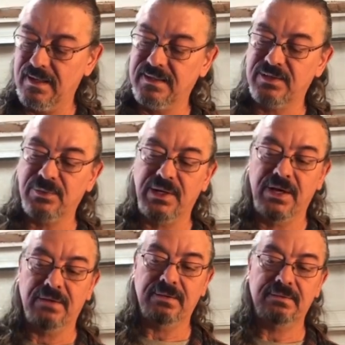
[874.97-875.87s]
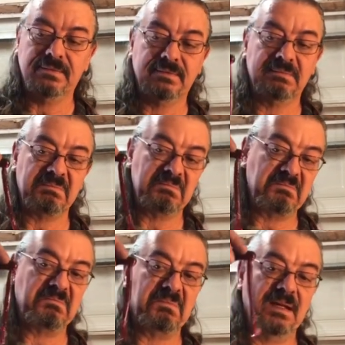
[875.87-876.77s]
this one here,
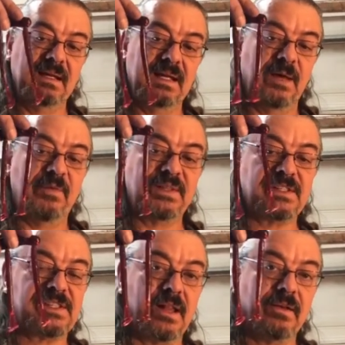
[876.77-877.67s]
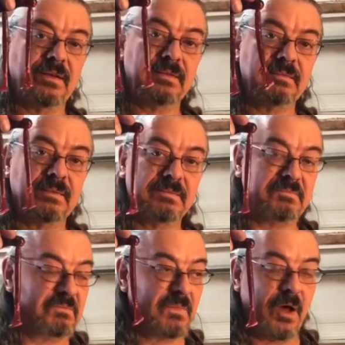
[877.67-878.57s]
if it's a seller,
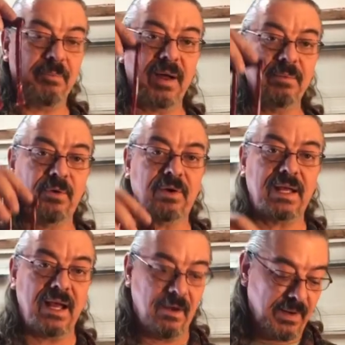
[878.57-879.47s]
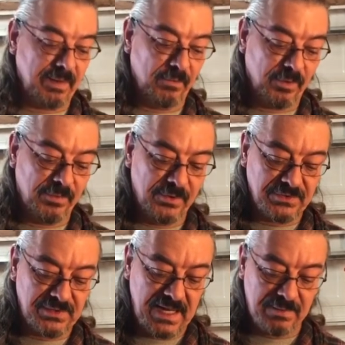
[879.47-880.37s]
I'll buy more
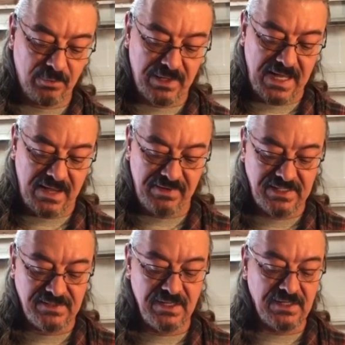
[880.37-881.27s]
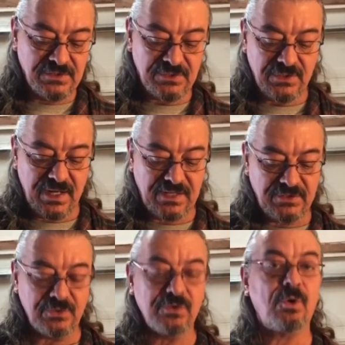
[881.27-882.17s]
molds and add more cavities so that I can
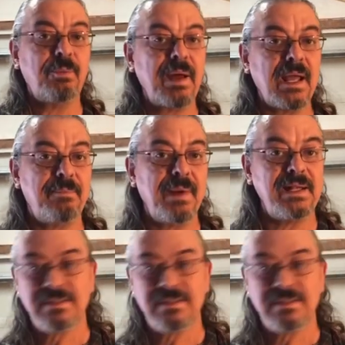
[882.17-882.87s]
shoot a whole bag of baits